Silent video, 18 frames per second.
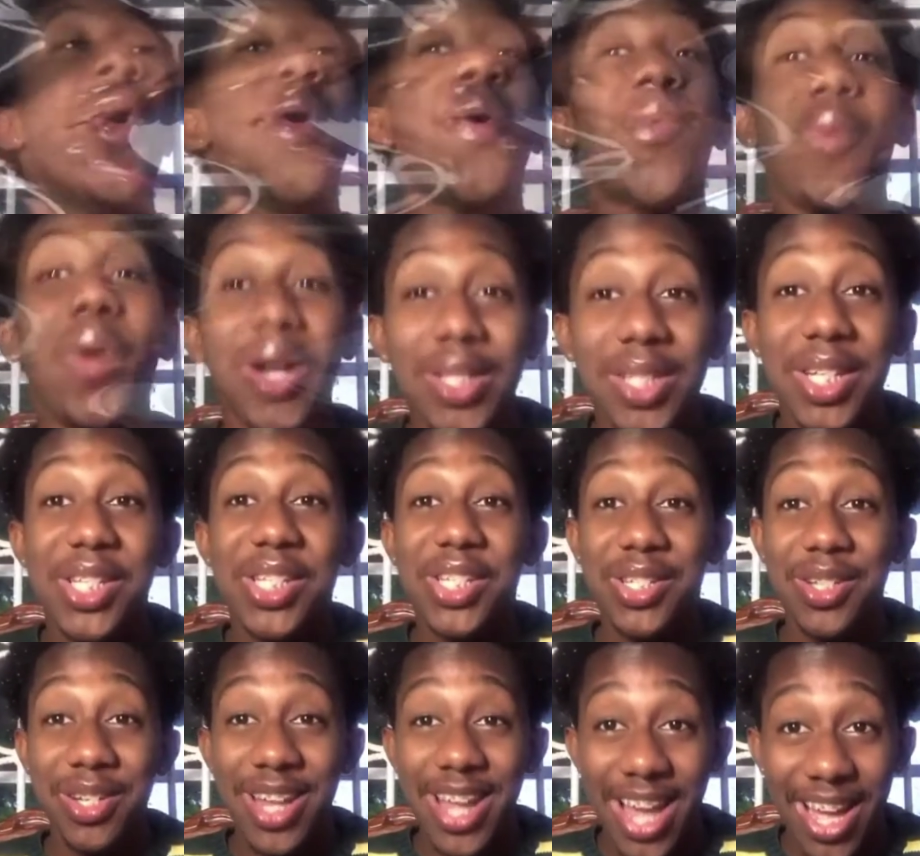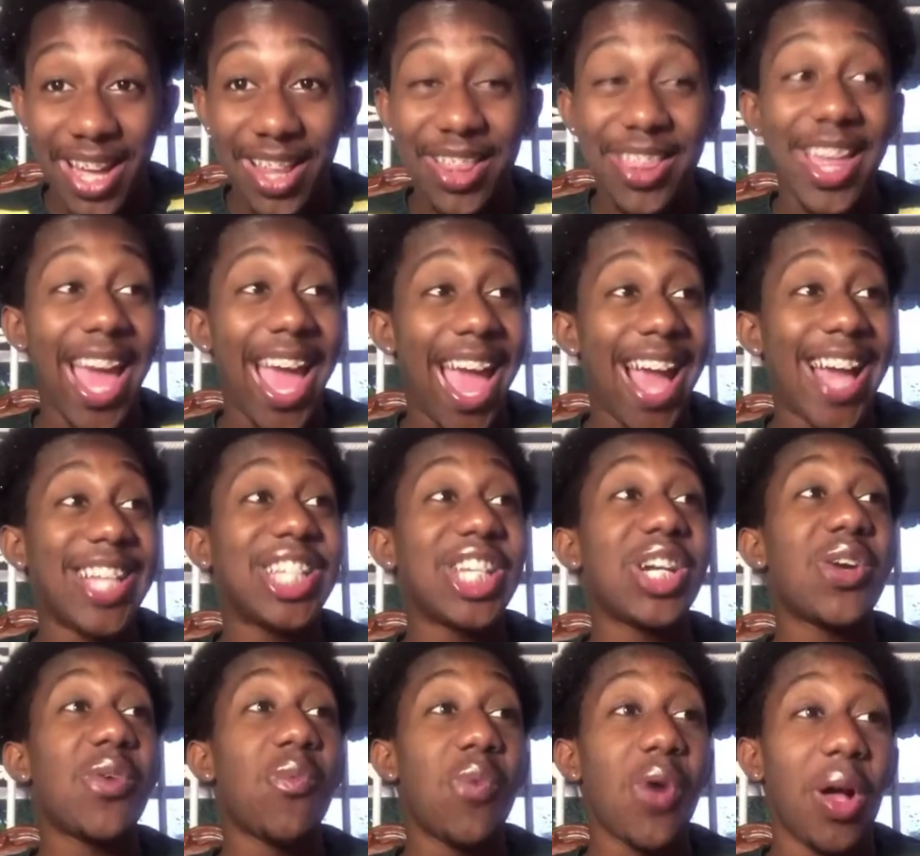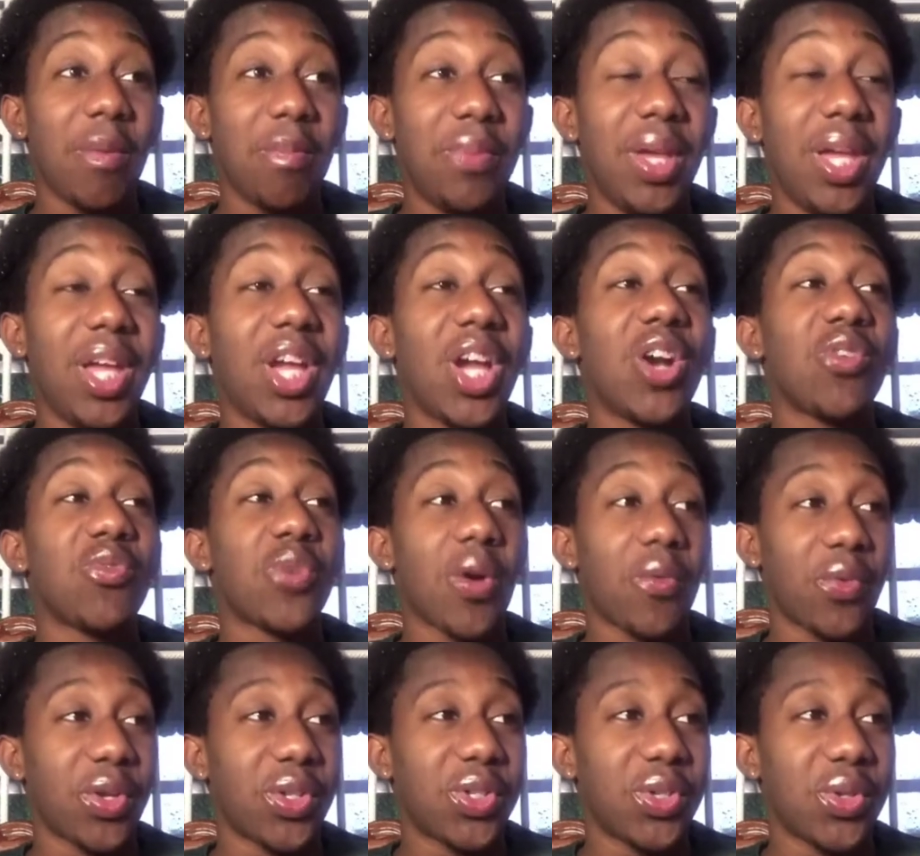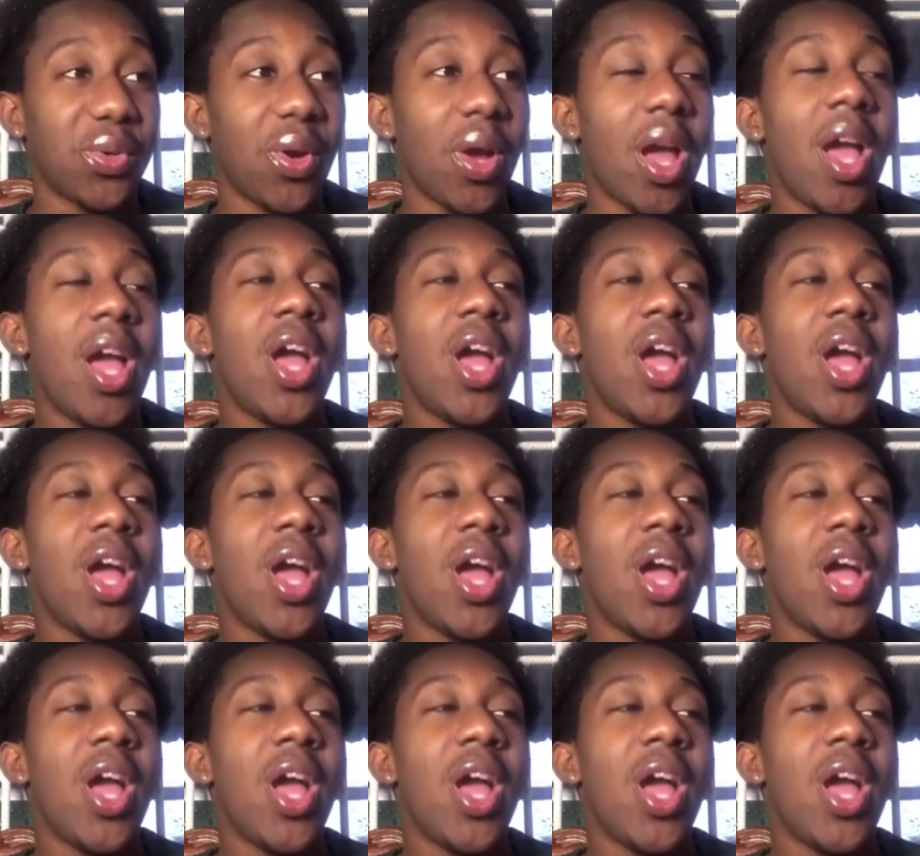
What does good health and well-being refer to?